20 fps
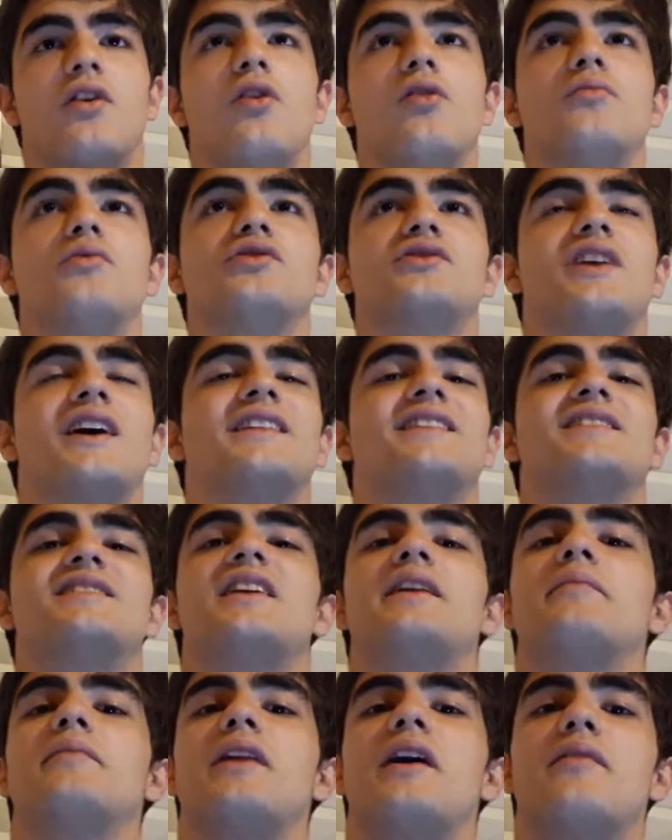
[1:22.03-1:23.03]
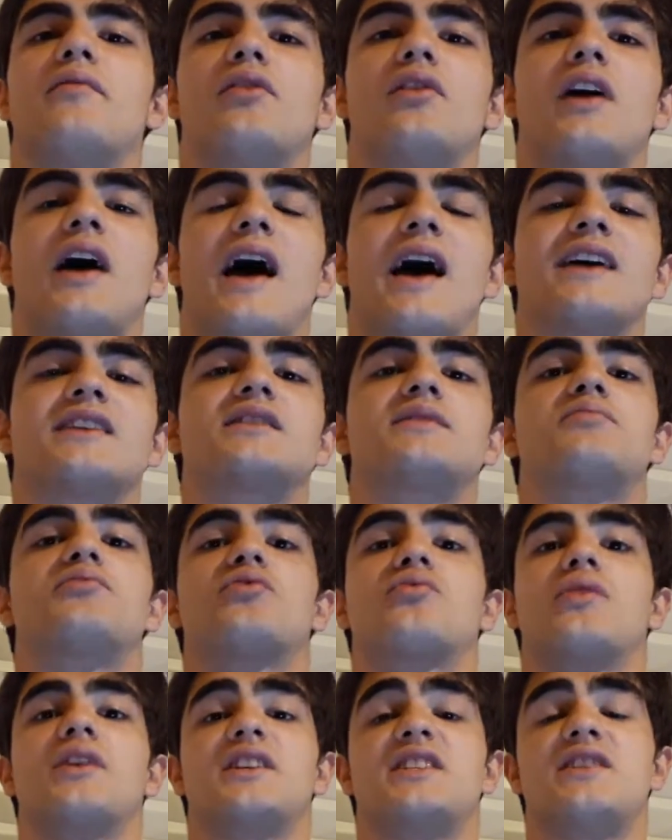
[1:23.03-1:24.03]
almost at the same level as
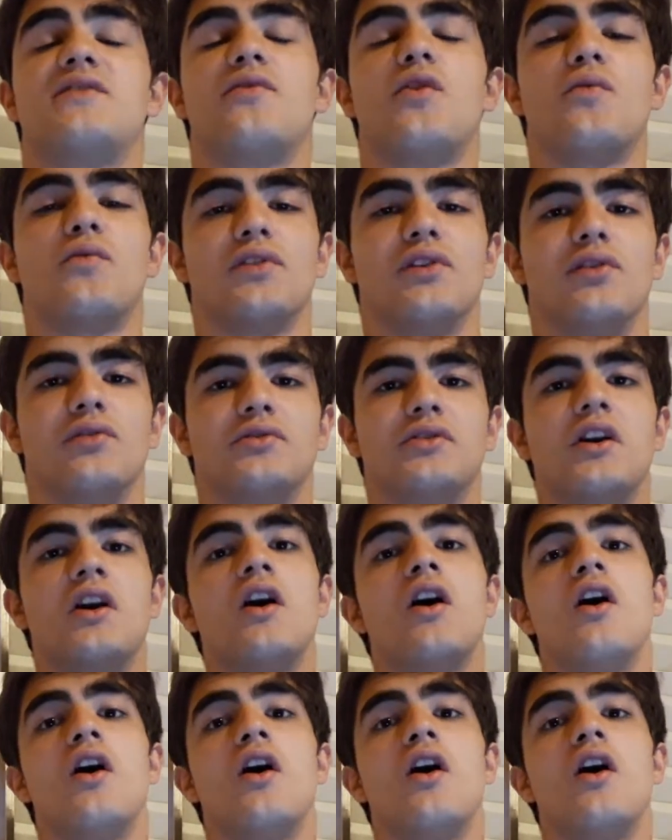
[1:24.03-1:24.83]
progressive overload.